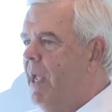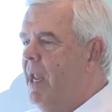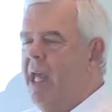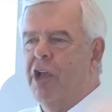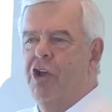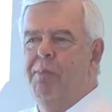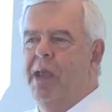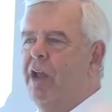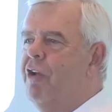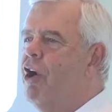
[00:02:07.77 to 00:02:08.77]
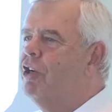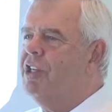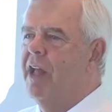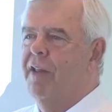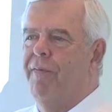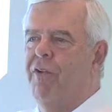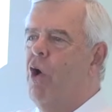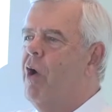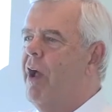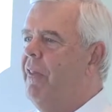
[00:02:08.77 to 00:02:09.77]
and it could be a nurse on the
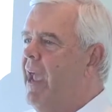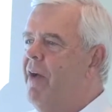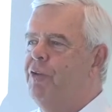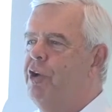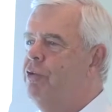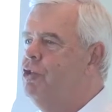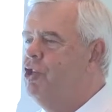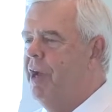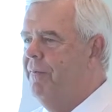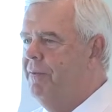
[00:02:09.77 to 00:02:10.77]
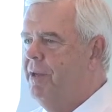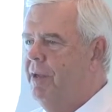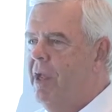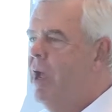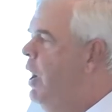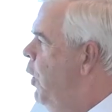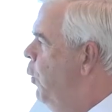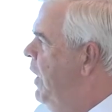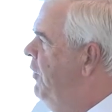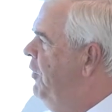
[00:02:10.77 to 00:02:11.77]
floor on the afternoon shift,
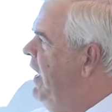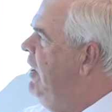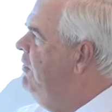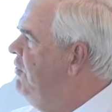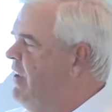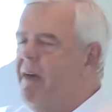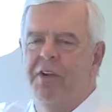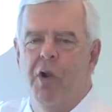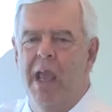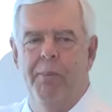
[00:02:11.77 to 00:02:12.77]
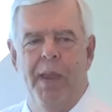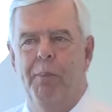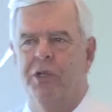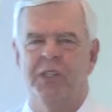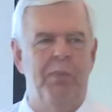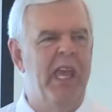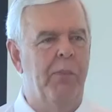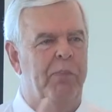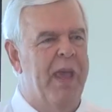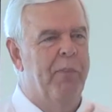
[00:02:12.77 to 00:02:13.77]
when these seven or eight people
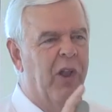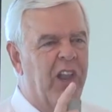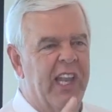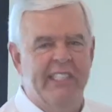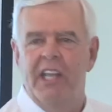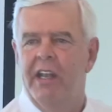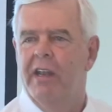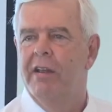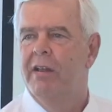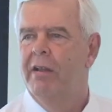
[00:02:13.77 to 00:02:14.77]
speak, people listen